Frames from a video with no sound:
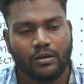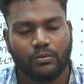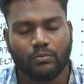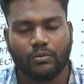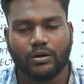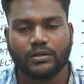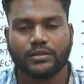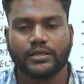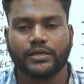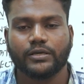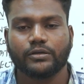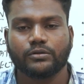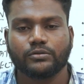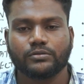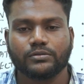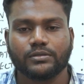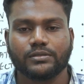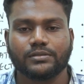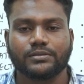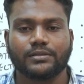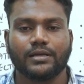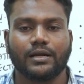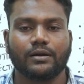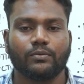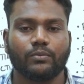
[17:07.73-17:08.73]
What they use
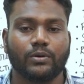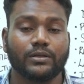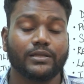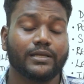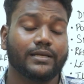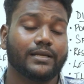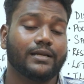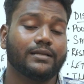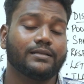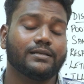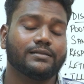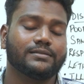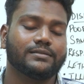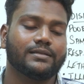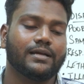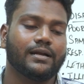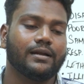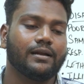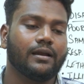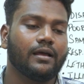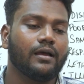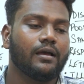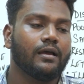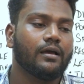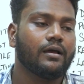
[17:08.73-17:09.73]
is that, what they tell us
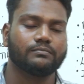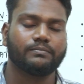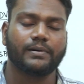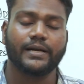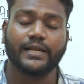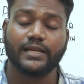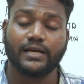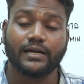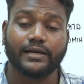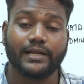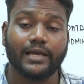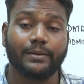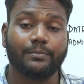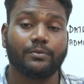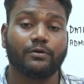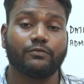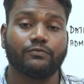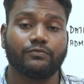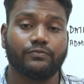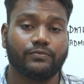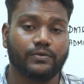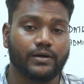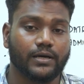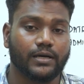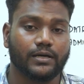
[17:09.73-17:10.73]
that particular type
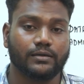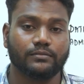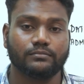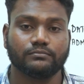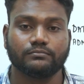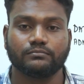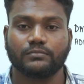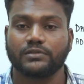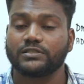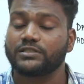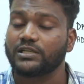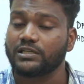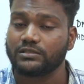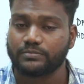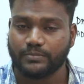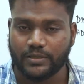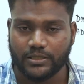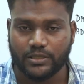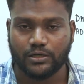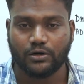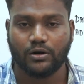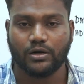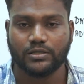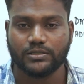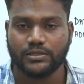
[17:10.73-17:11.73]
of research
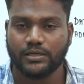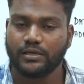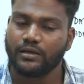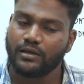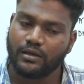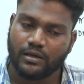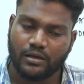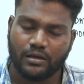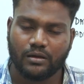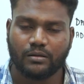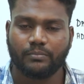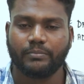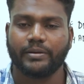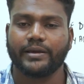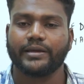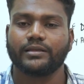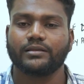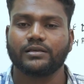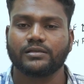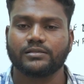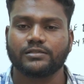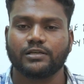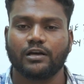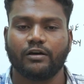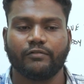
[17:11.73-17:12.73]
methodology, be
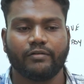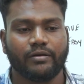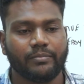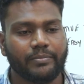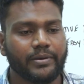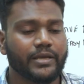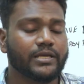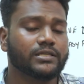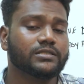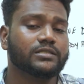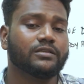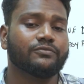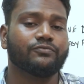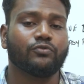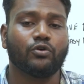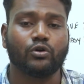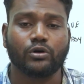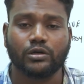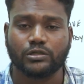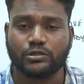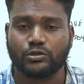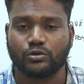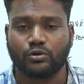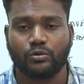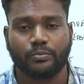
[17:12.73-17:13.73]
the survey, be the
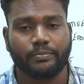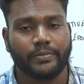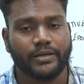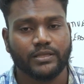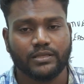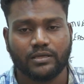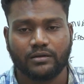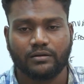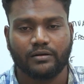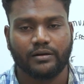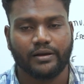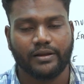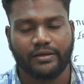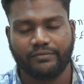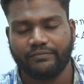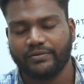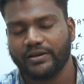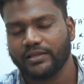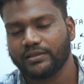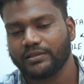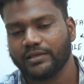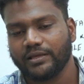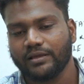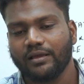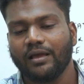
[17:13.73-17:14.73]
focus group method,
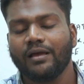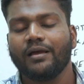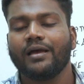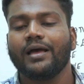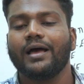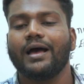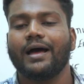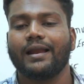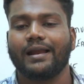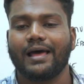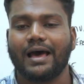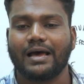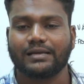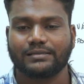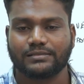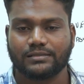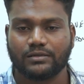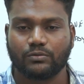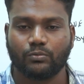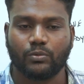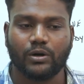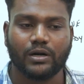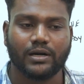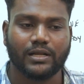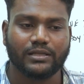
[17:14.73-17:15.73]
everything, and ask
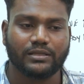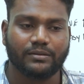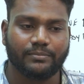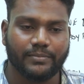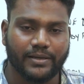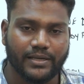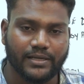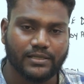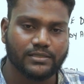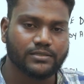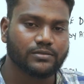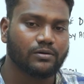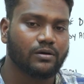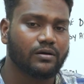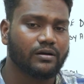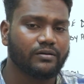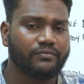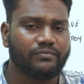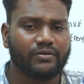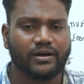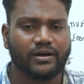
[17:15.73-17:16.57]
what are the merits or